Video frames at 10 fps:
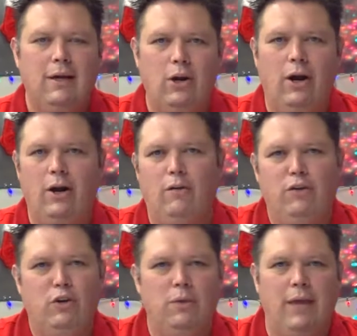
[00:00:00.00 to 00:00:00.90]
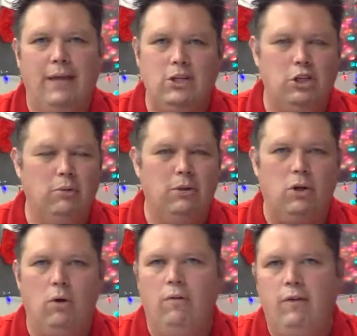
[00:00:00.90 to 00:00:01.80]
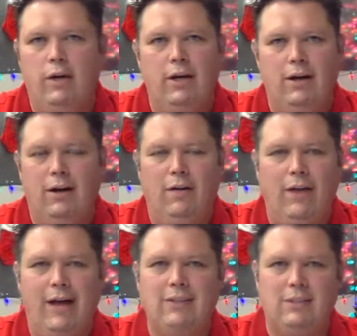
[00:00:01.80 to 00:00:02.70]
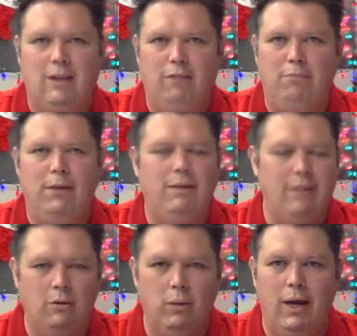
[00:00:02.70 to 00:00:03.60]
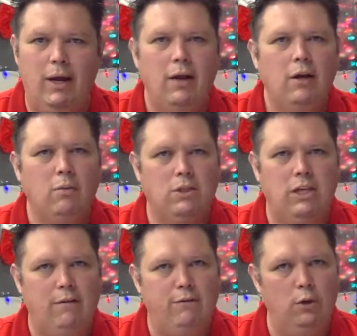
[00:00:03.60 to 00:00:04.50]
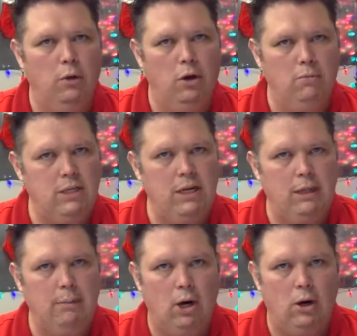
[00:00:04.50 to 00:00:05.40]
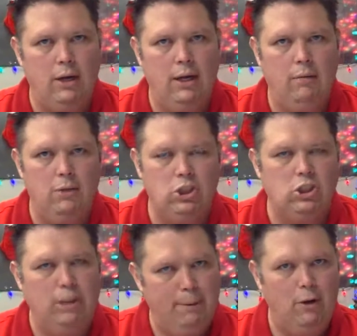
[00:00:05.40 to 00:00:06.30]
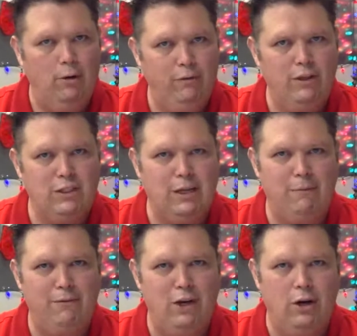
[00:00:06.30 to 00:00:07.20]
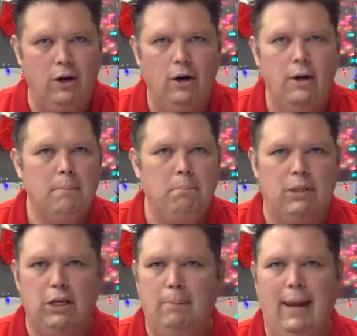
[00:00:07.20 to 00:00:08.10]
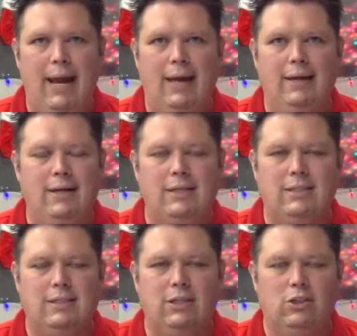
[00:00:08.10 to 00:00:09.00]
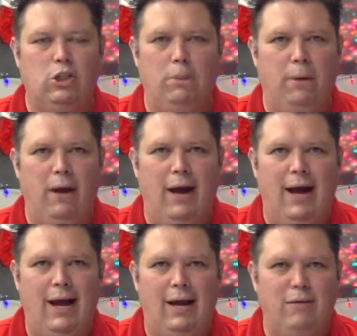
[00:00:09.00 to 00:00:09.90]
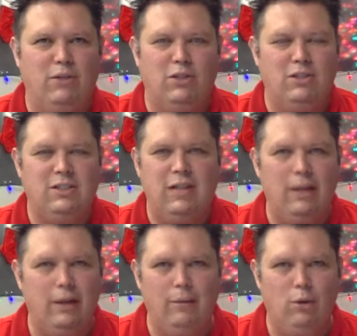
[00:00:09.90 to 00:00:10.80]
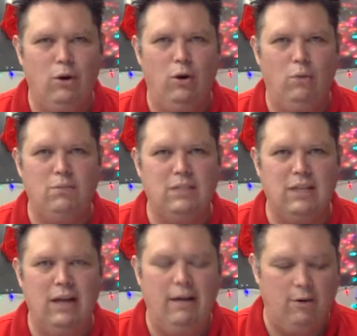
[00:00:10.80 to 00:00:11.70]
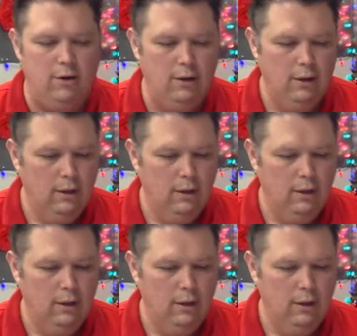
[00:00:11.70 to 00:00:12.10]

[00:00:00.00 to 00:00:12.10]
I don't know if you're doing that this year with COVID and all that stuff, but either way, we're seeing fewer homes hitting the market, which is typical for this time of year, but the demand is still super high and we're still selling more homes than ever.